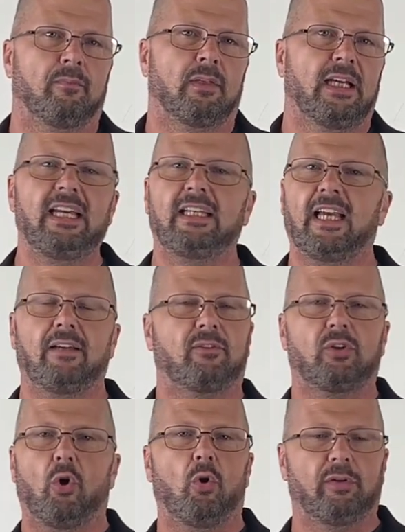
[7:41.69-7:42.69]
He gave
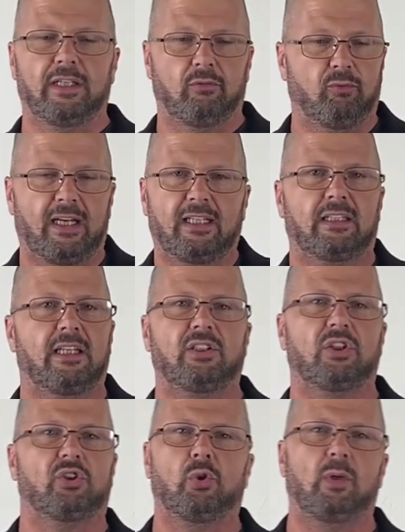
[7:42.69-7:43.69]
glory and
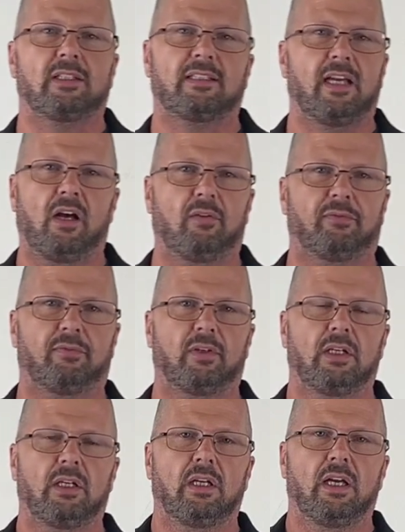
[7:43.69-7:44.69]
recognition to himself.
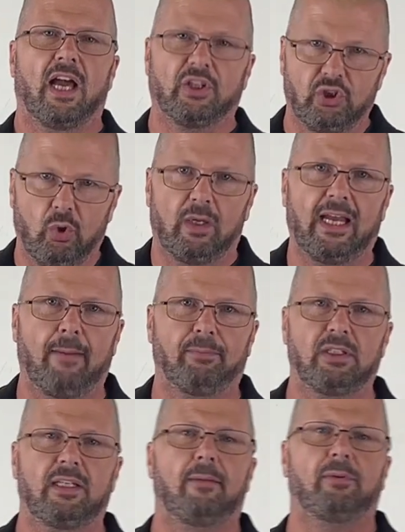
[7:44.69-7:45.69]
And you know what happened
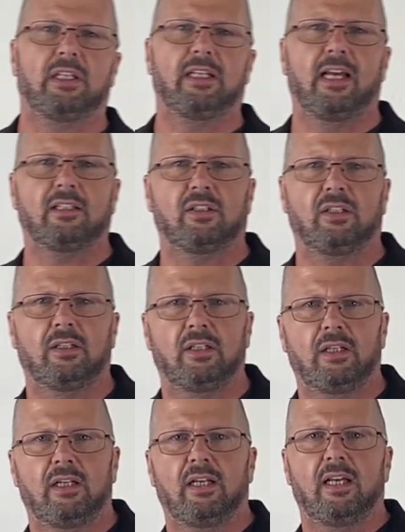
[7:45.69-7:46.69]
to Nebuchadnezzar?
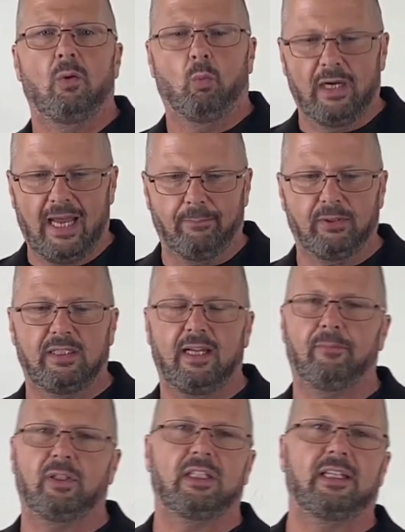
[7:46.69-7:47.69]
What happened to
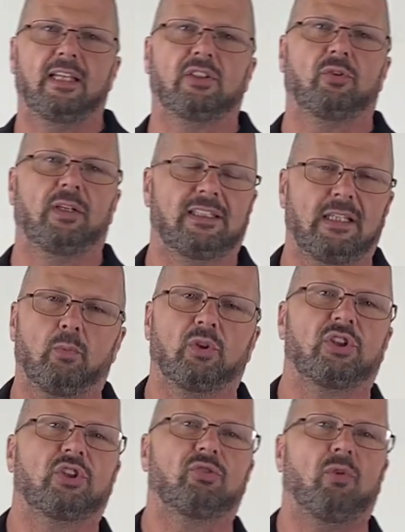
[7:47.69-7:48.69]
Nebuchadnezzar is he was
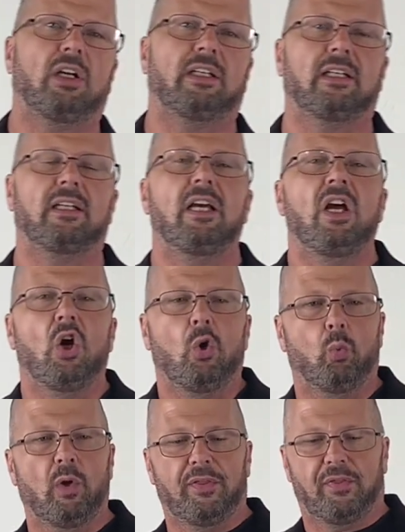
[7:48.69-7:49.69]
struck
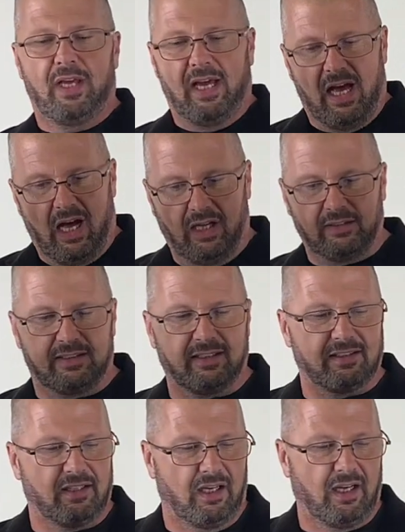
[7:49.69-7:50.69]
with
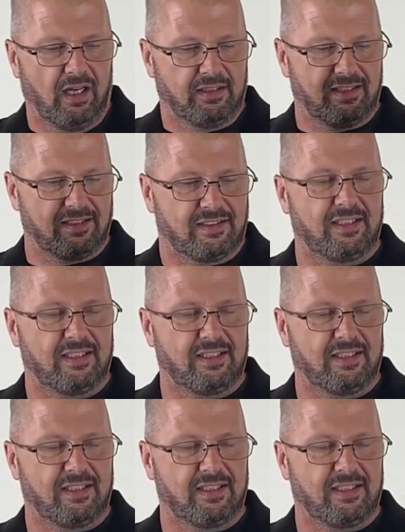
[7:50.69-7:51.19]
a